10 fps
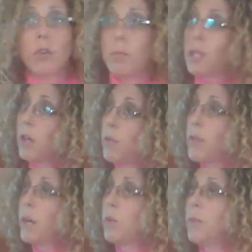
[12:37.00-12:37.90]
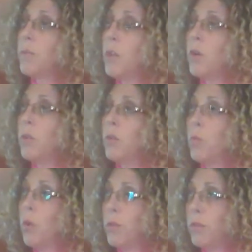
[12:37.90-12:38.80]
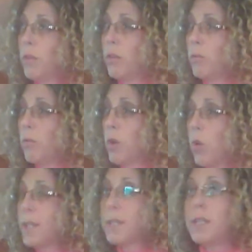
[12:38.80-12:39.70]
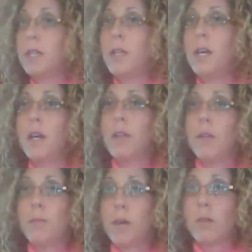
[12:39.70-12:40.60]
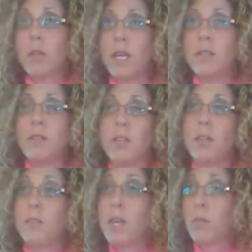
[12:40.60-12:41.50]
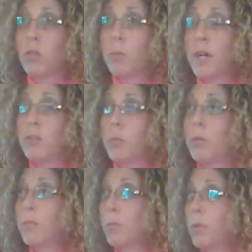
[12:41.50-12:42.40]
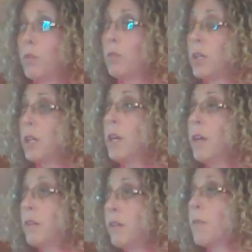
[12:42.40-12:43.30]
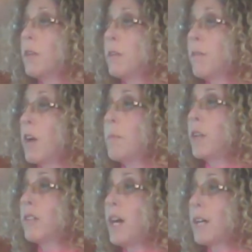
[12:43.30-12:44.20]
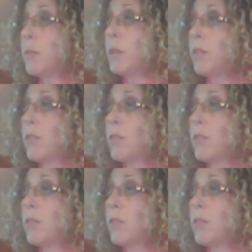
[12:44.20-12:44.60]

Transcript: So because that RIF loan was requested, the federal agency is then responsible for producing different environmental documents.